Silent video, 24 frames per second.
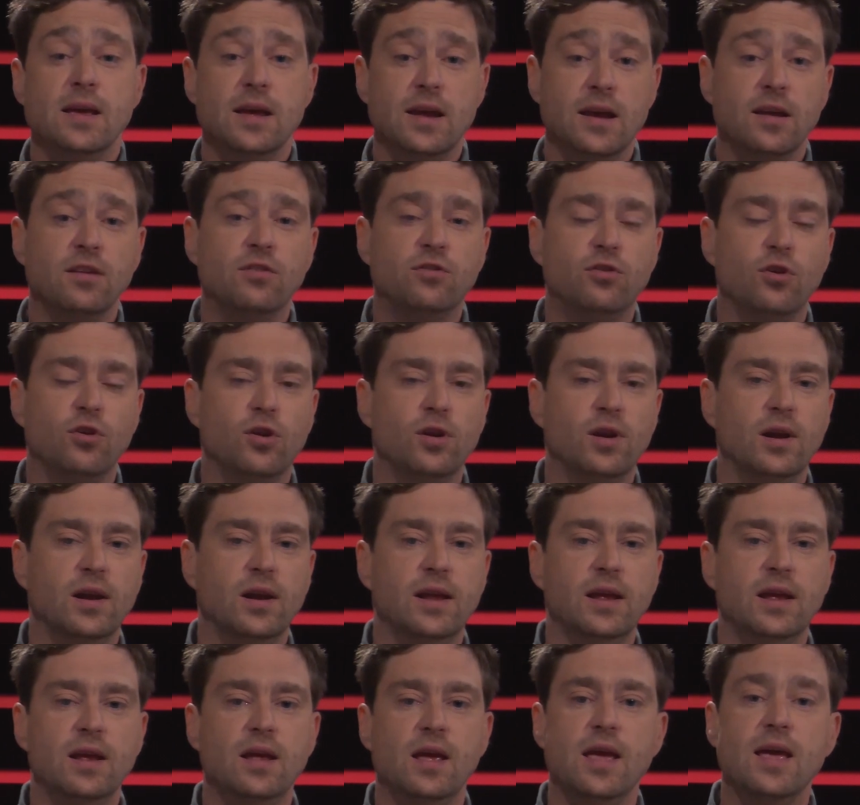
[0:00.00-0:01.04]

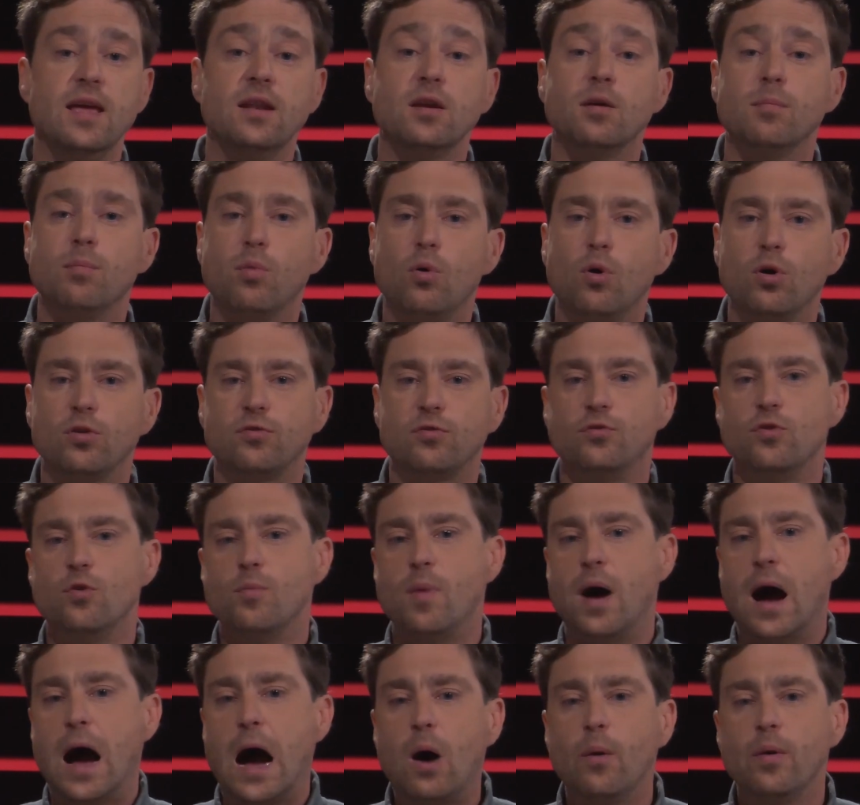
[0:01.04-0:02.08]
internally in the boardroom
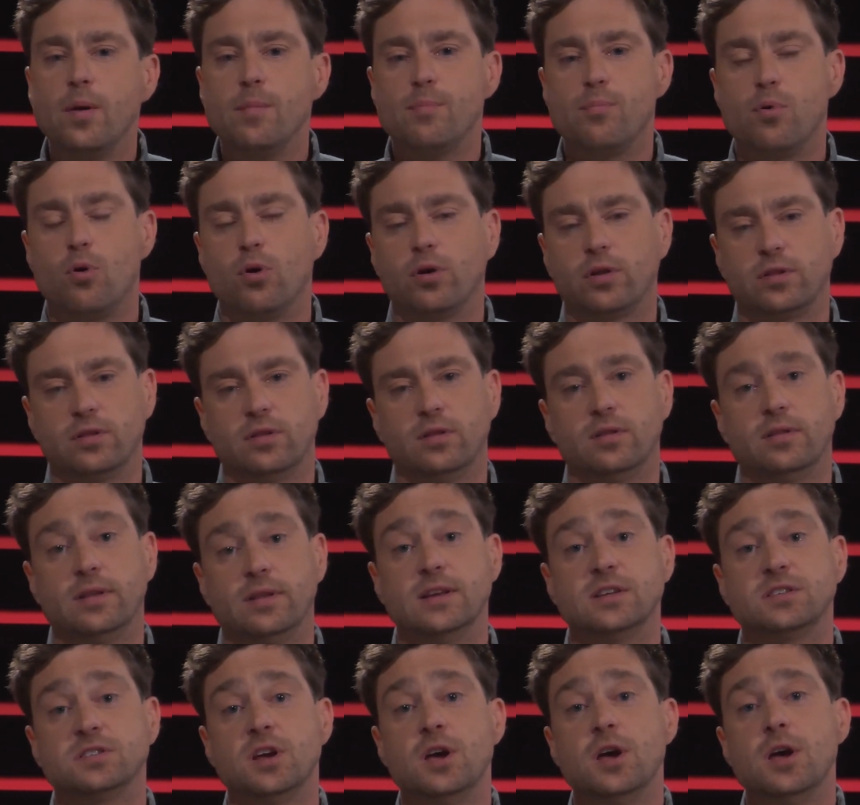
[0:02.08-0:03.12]
how important it
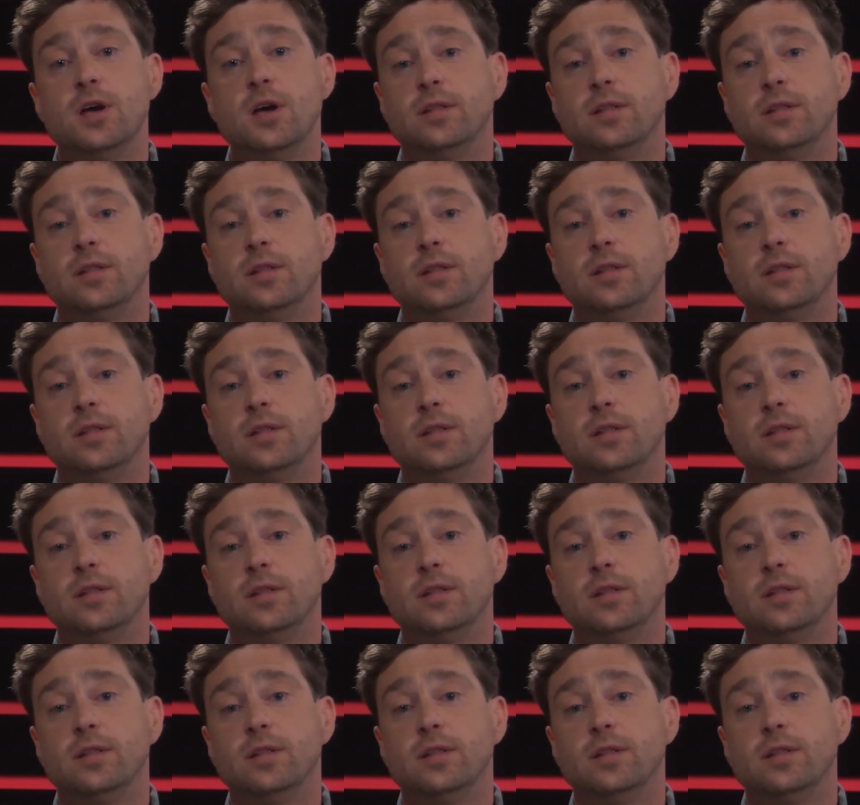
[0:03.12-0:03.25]
is